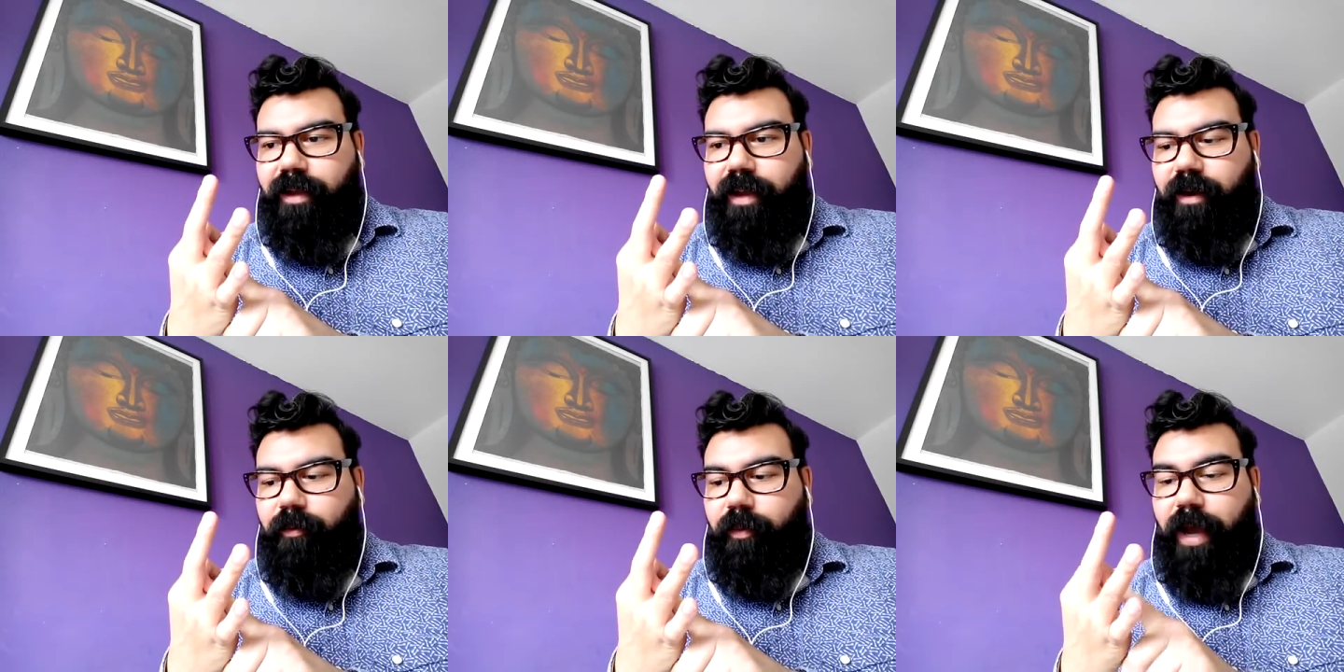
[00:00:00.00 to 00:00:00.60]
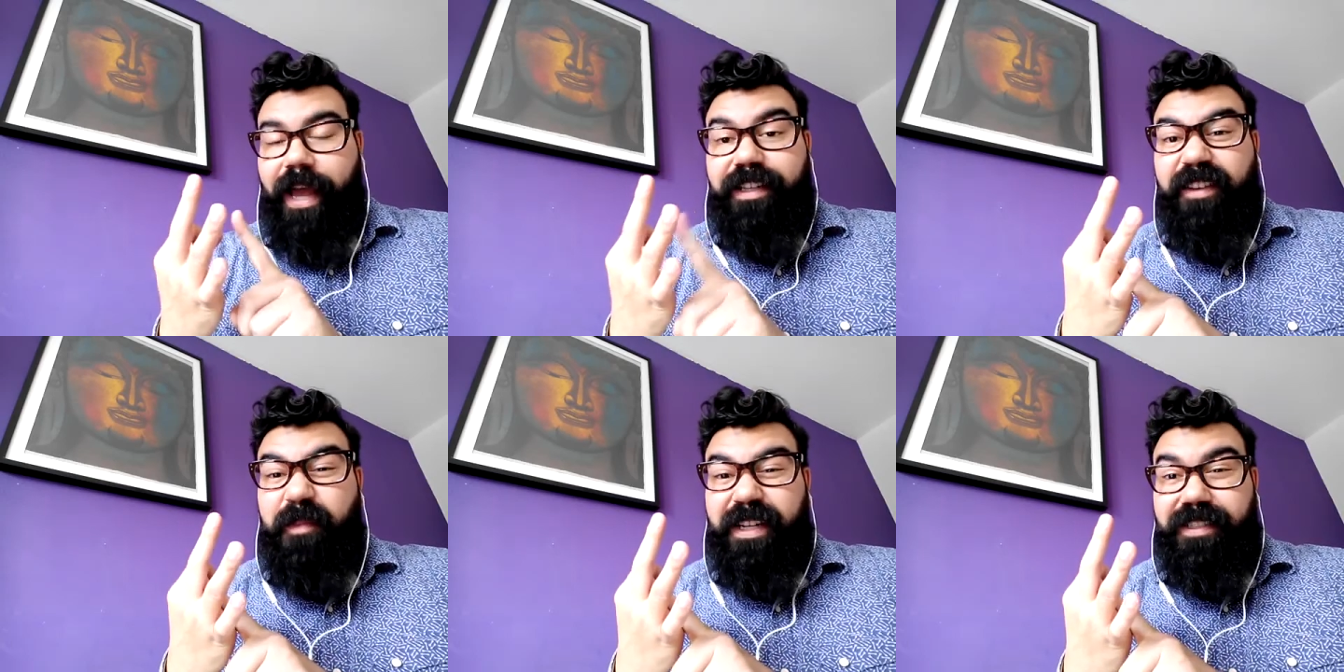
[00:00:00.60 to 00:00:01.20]
I had to
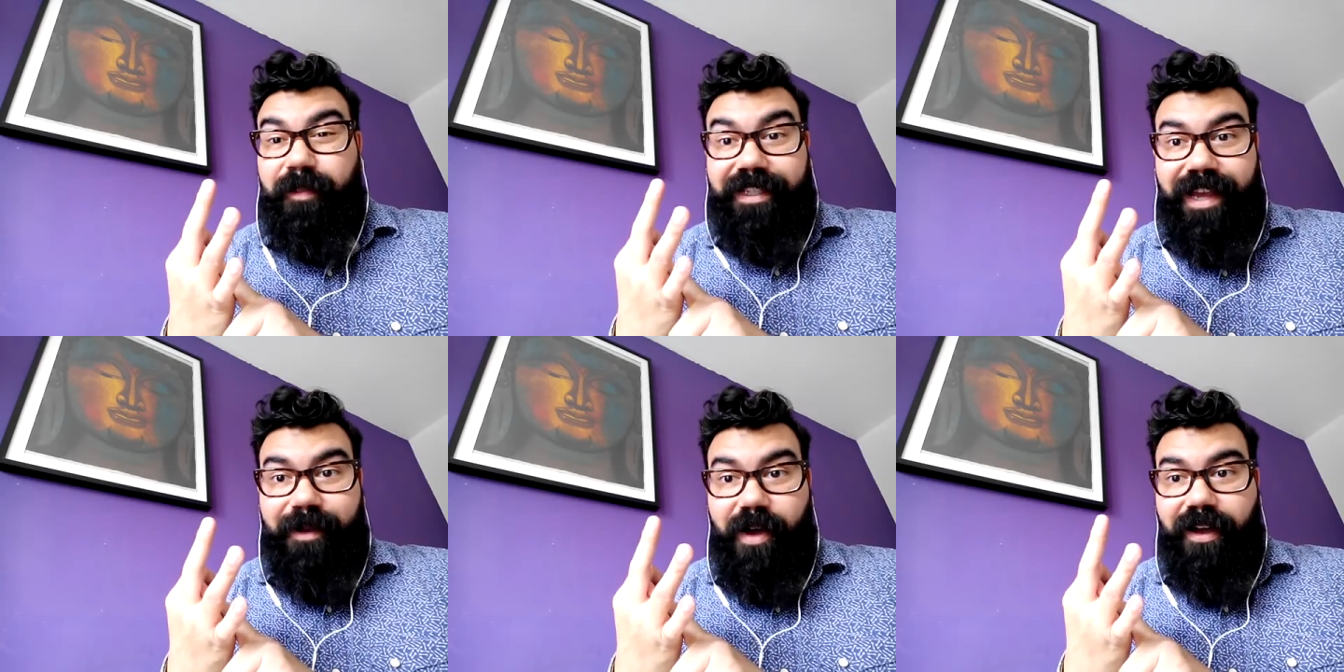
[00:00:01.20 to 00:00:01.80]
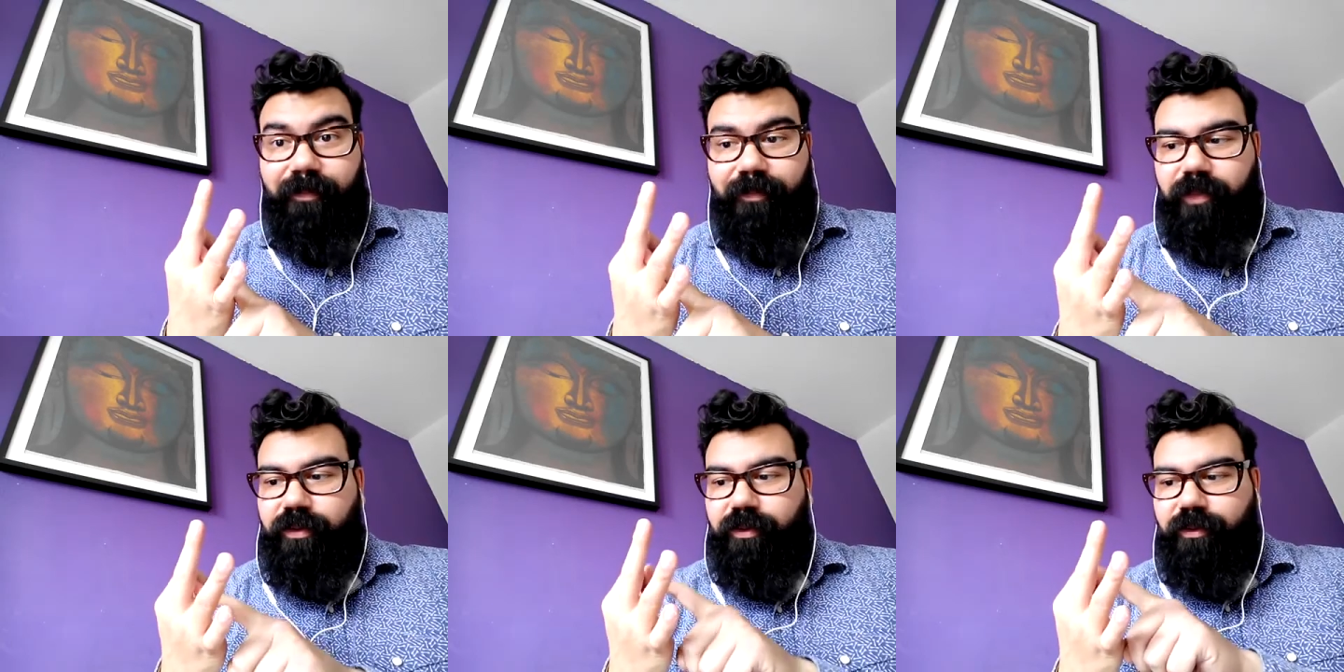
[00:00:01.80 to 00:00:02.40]
give money to my Thai mom,
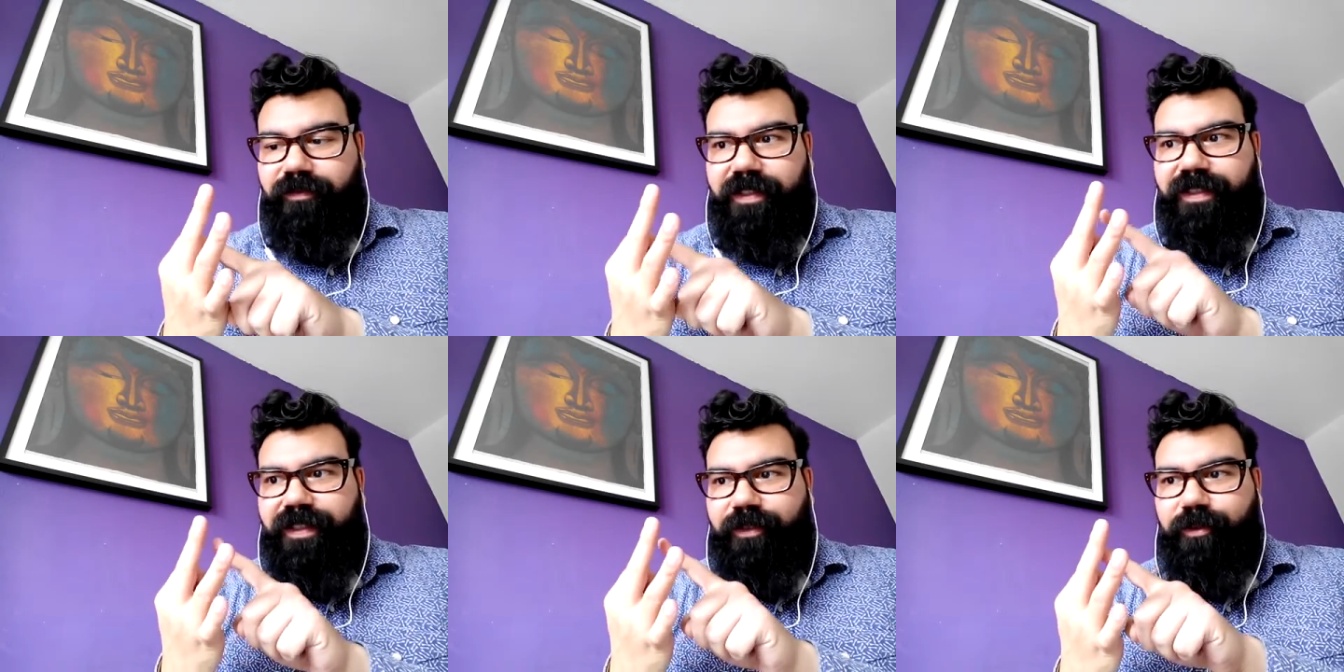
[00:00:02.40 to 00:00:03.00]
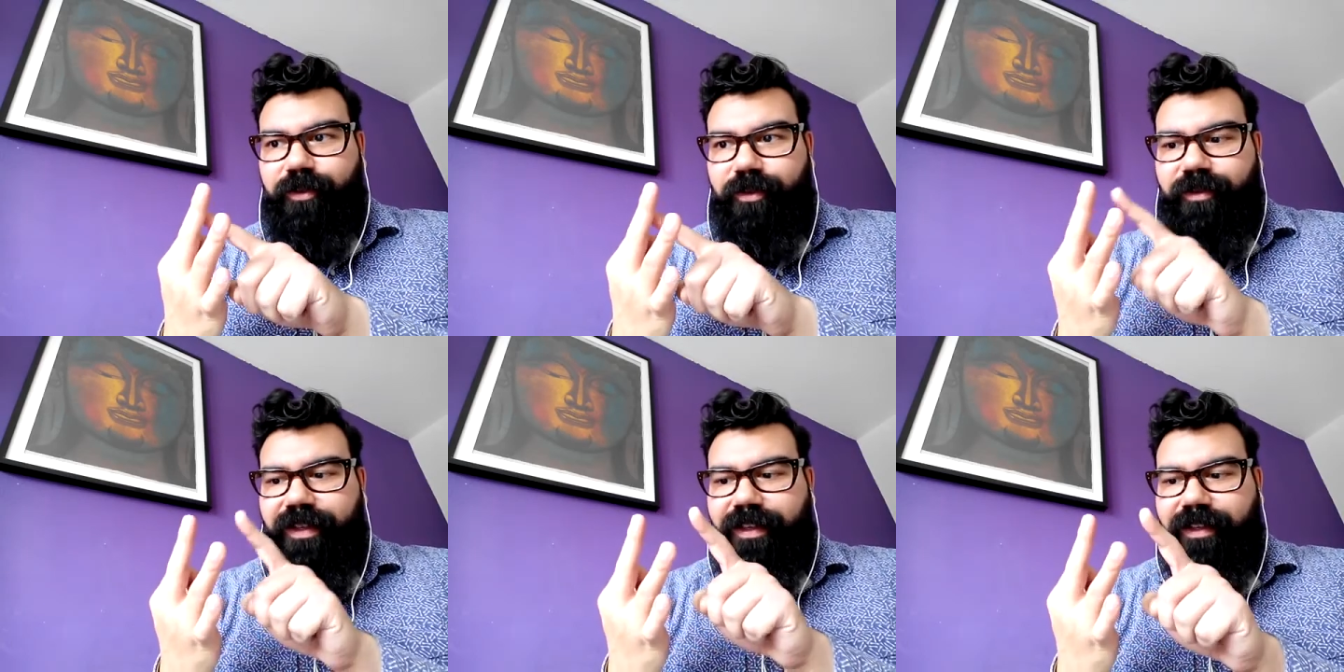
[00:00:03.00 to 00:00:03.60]
who
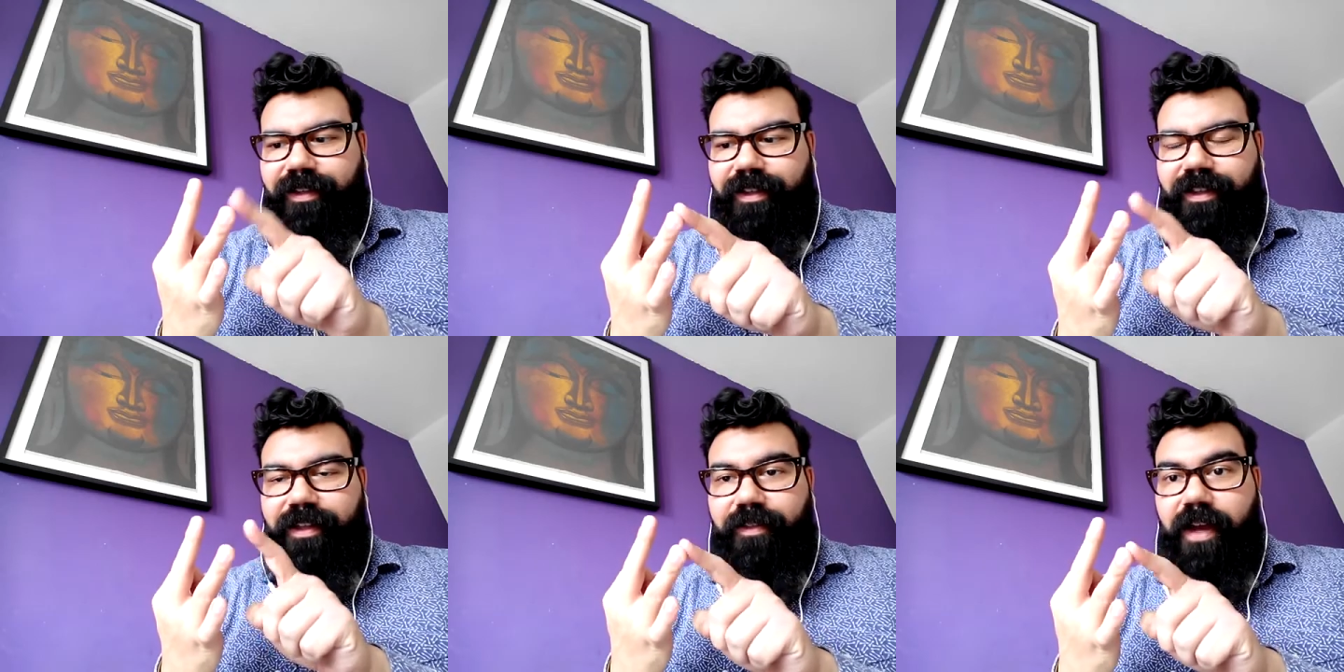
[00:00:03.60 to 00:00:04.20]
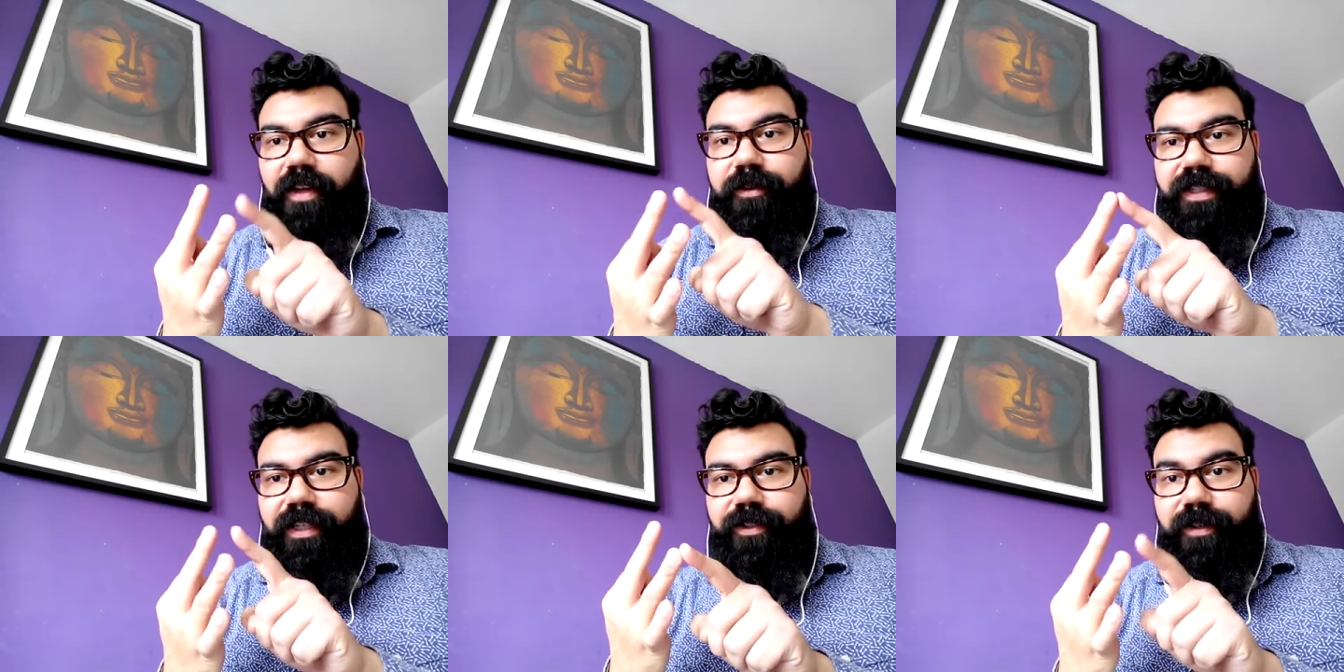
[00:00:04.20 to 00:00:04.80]
knew the other
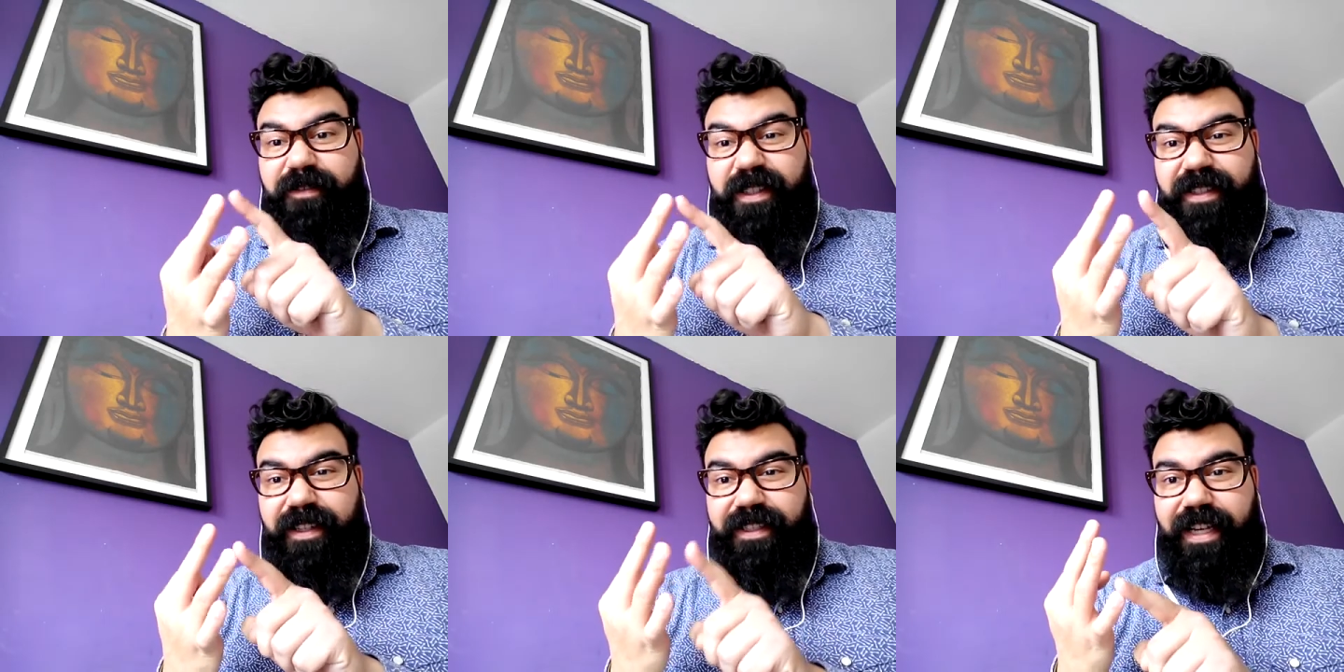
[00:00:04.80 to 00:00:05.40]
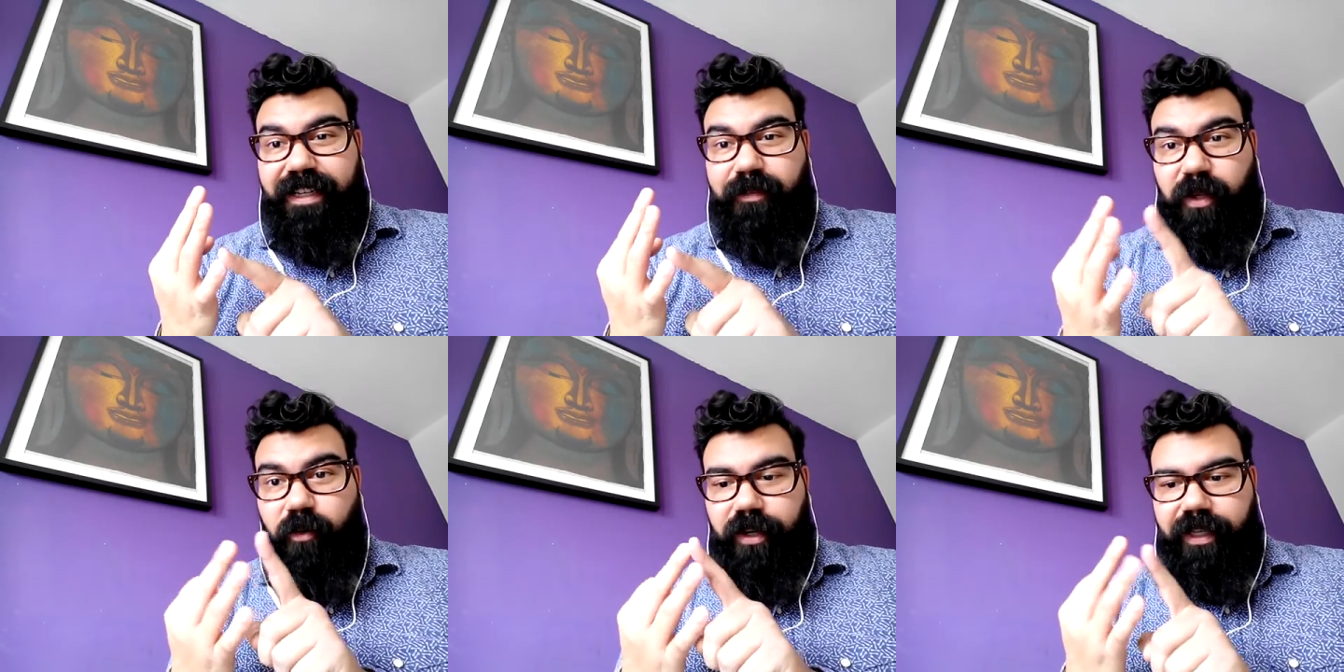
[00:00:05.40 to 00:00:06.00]
teacher and facilitated
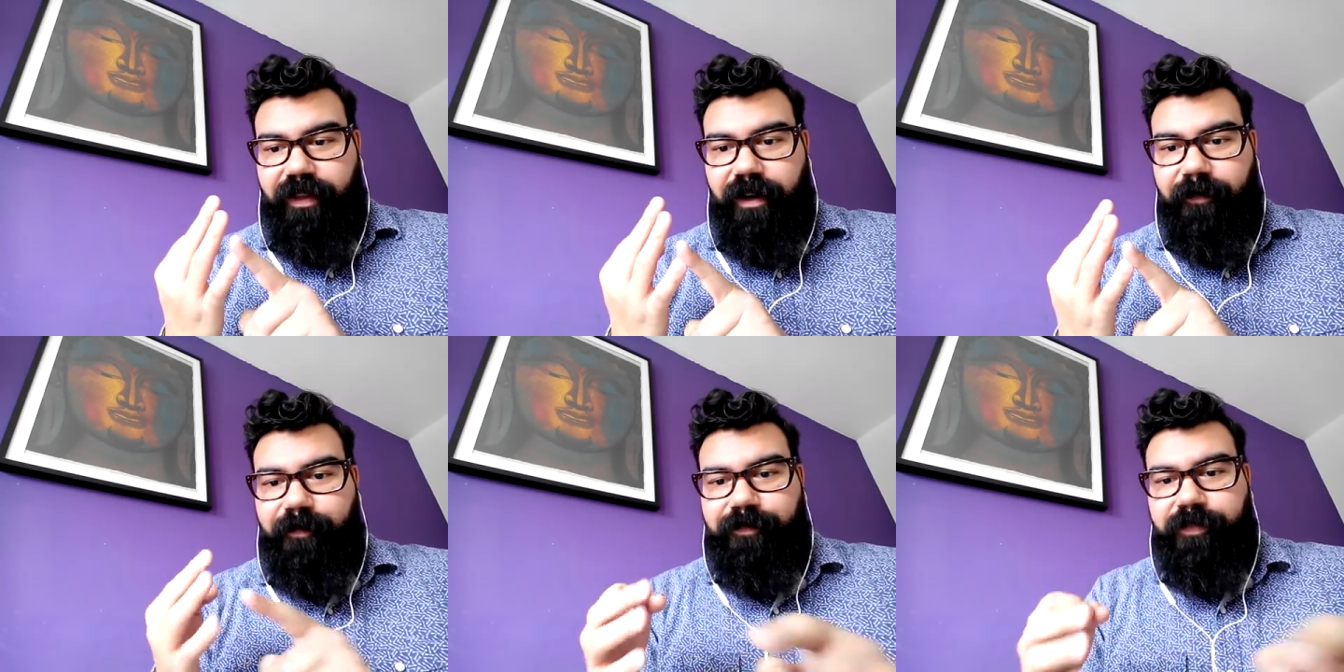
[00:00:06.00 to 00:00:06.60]
me working there.